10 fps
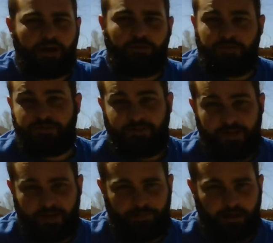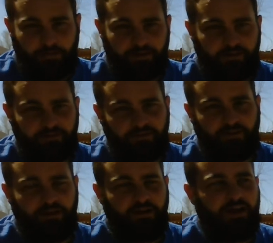Now, if you think about this
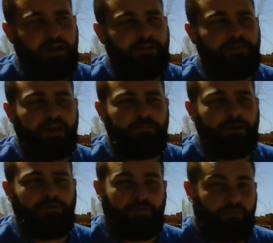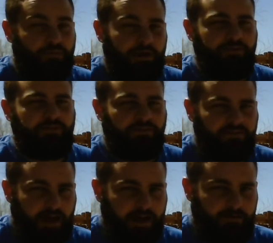and think about the rings of
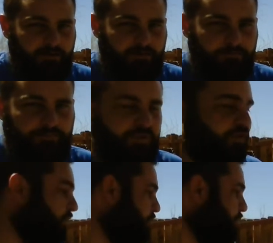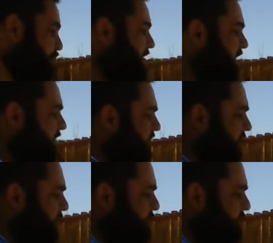Saturn, so the rings